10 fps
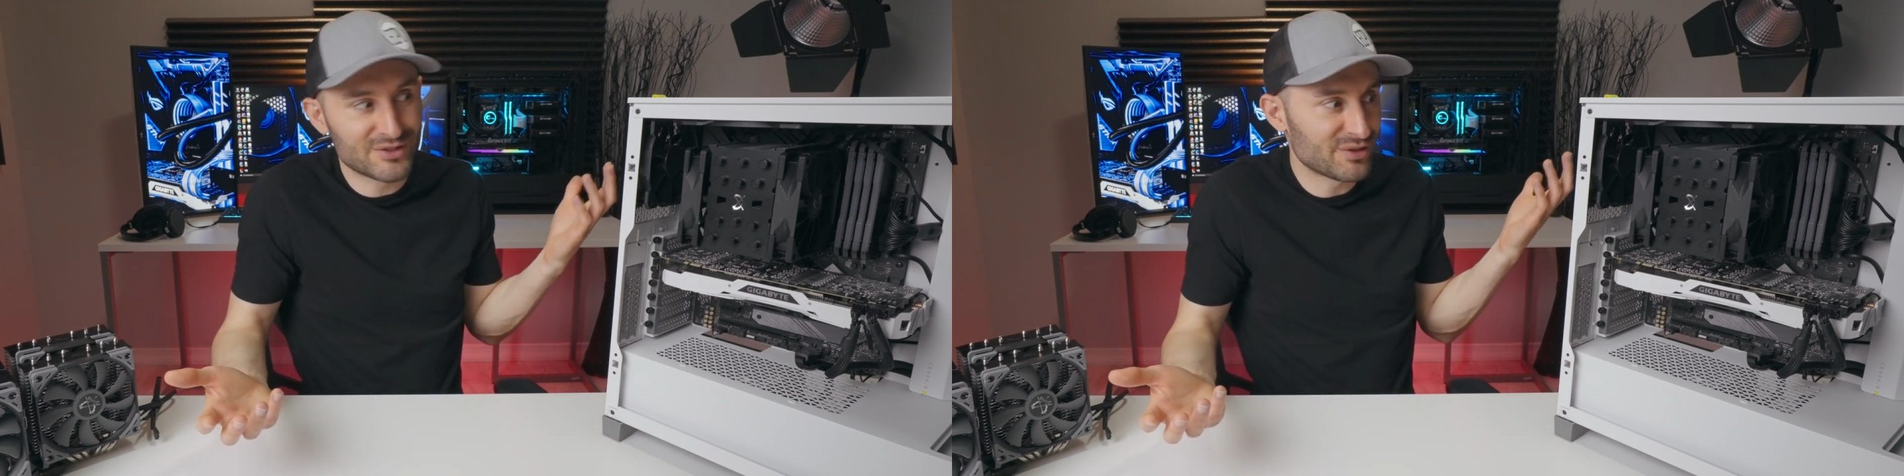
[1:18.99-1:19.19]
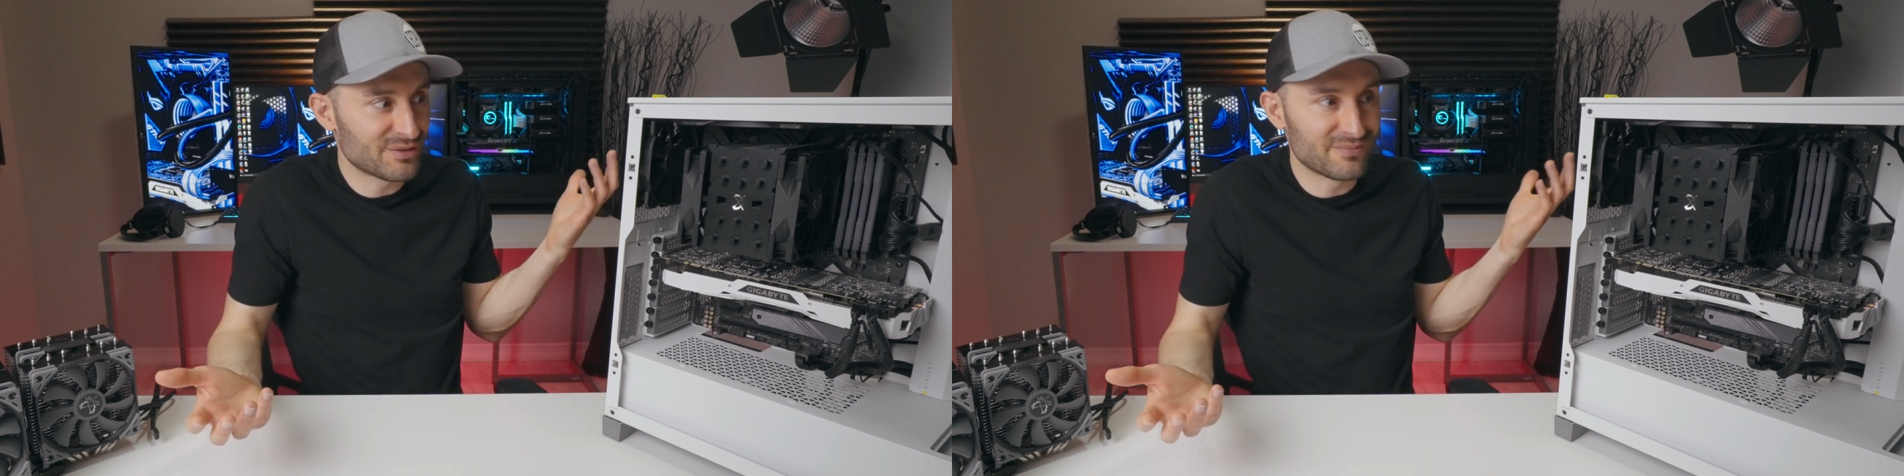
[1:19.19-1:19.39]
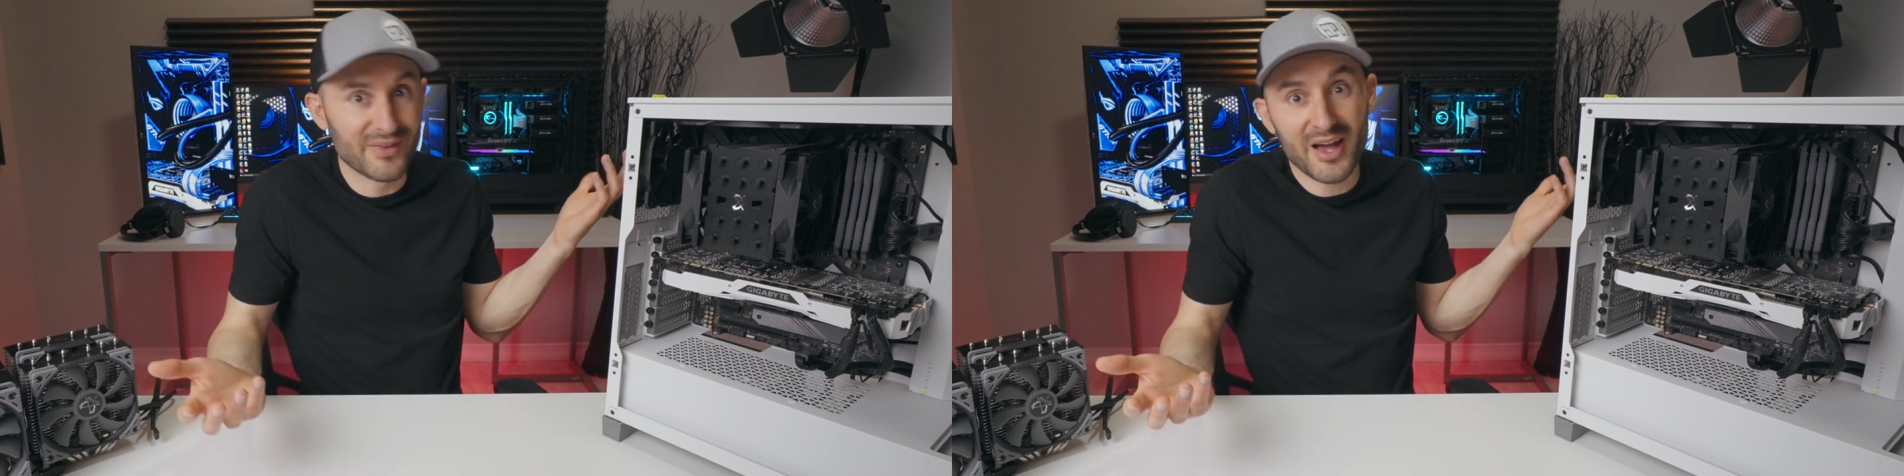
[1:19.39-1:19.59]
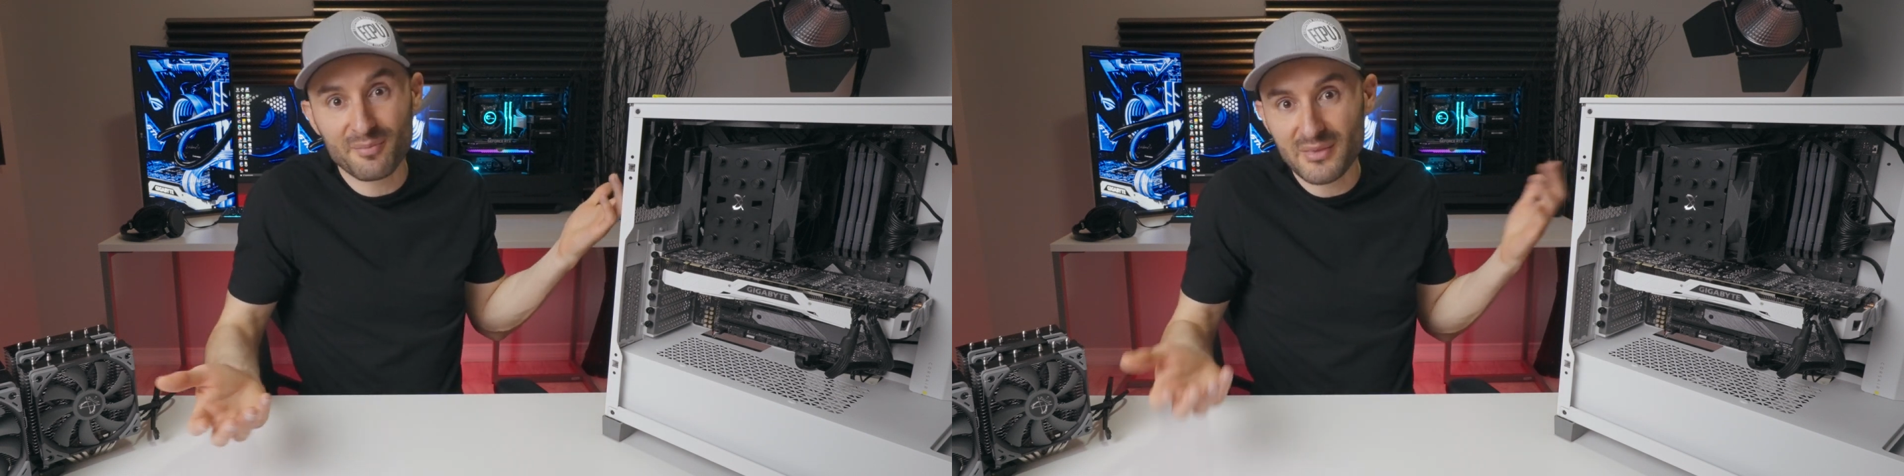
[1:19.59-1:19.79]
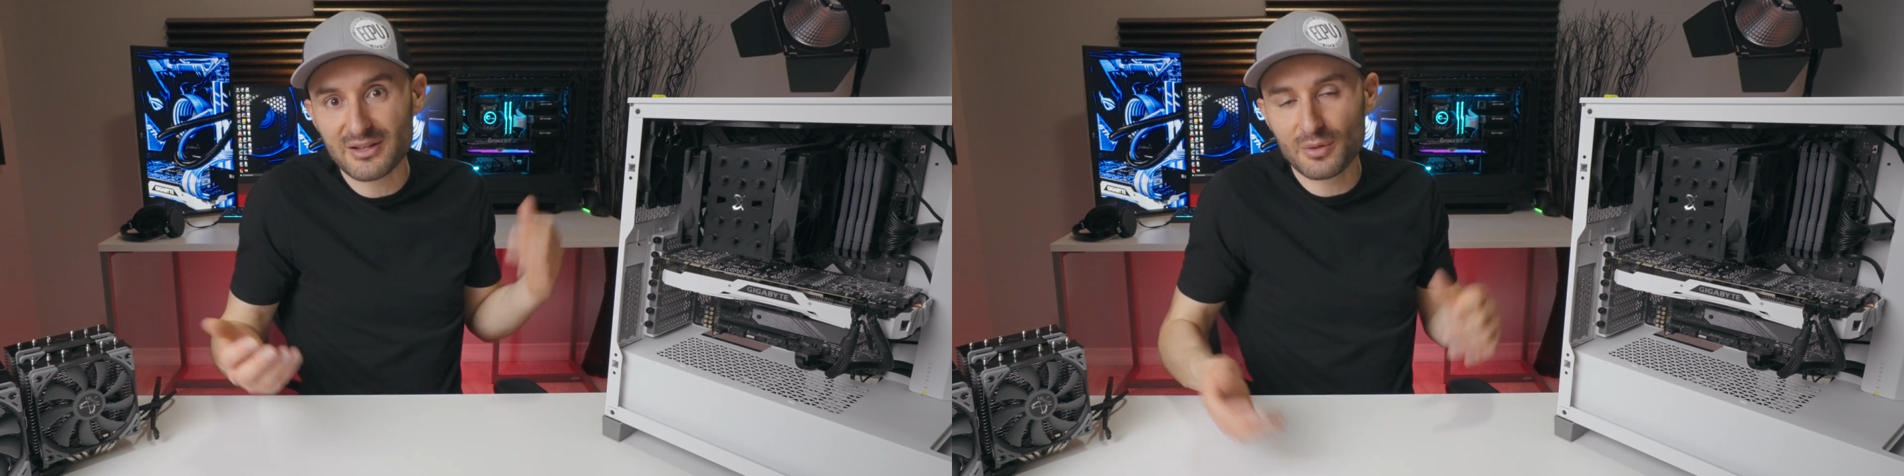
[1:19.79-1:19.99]
to
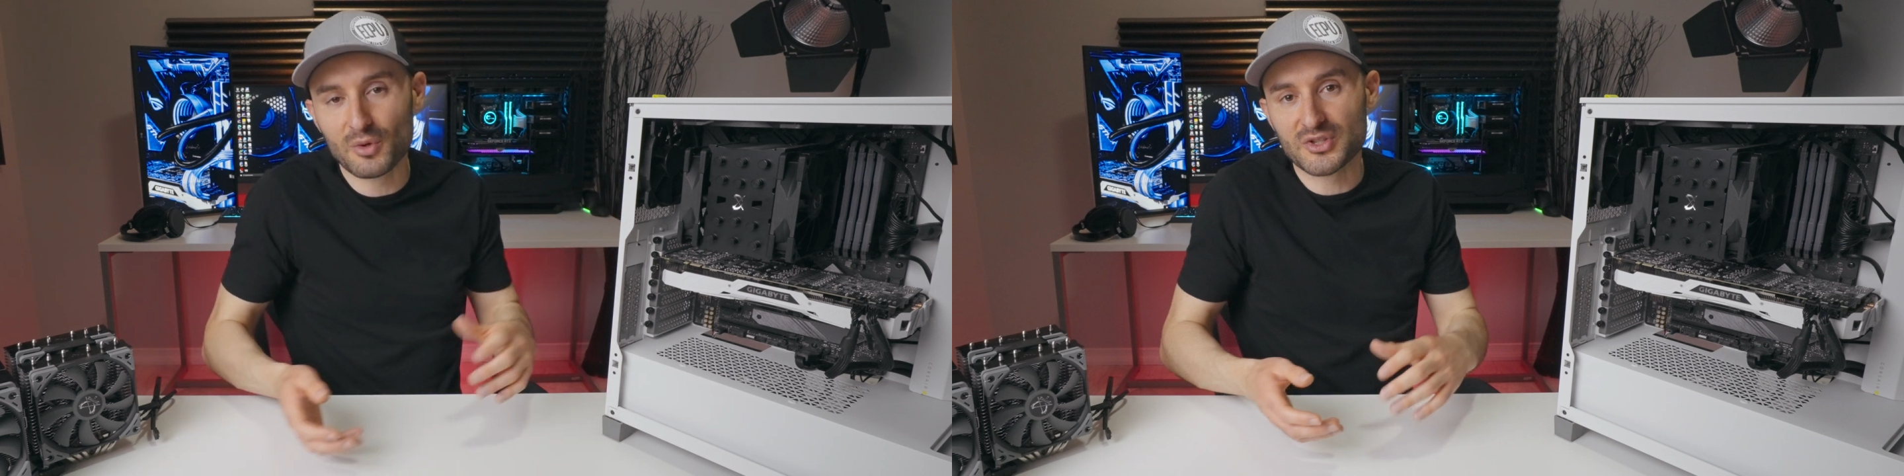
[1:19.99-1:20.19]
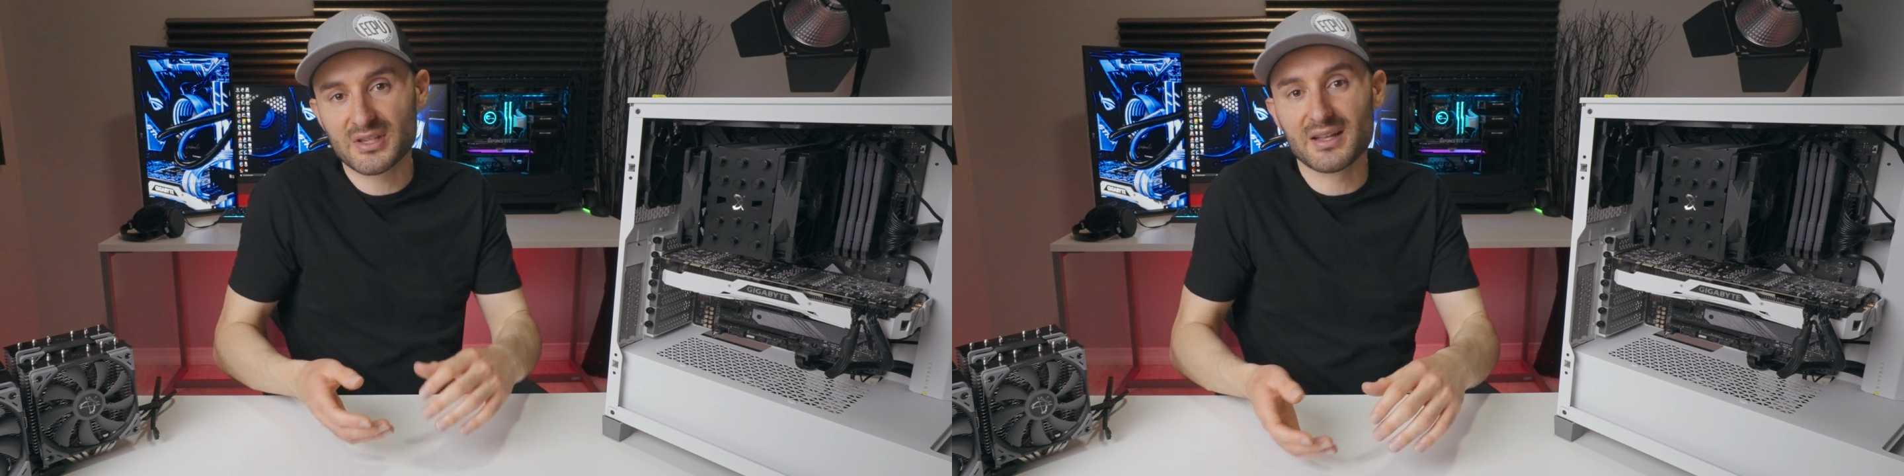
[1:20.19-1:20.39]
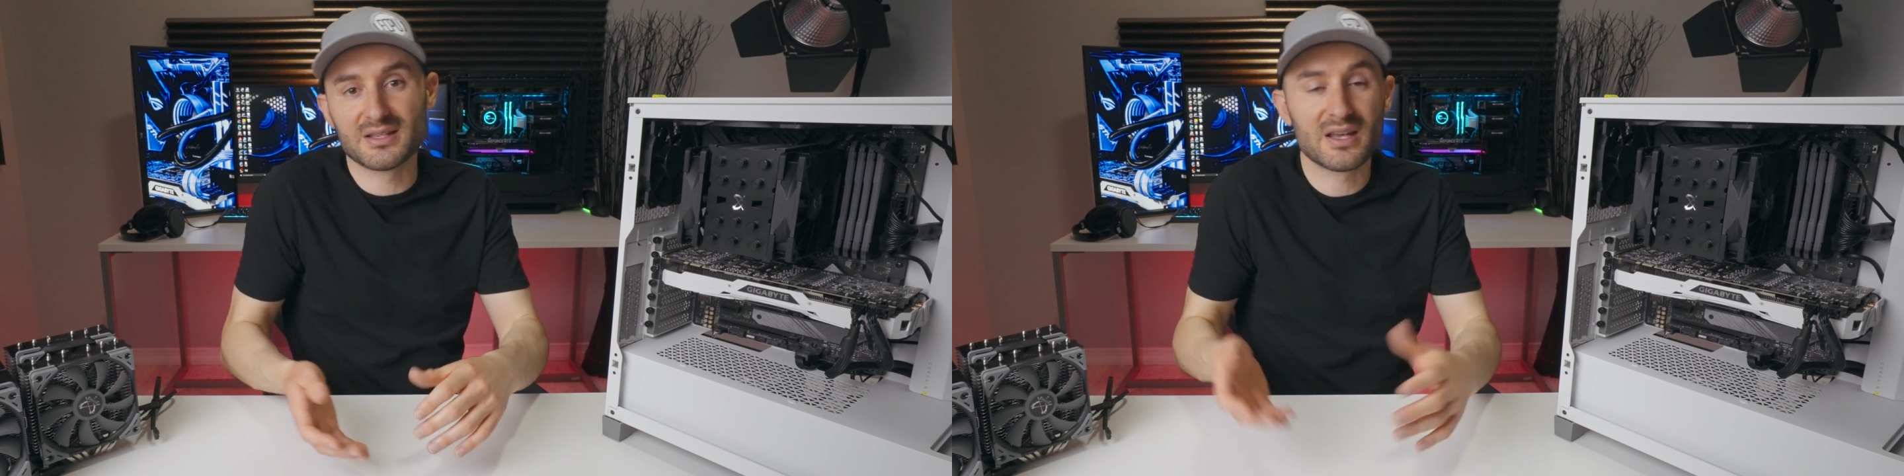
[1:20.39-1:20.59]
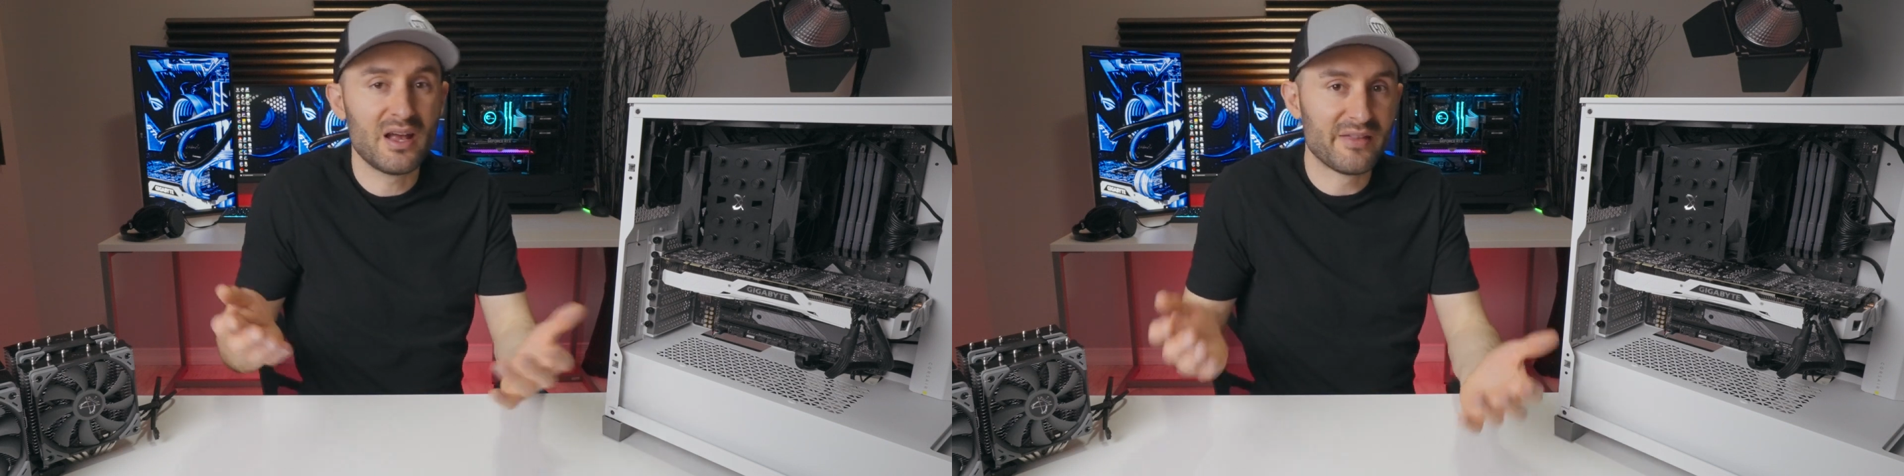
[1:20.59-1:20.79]
not make the most sense.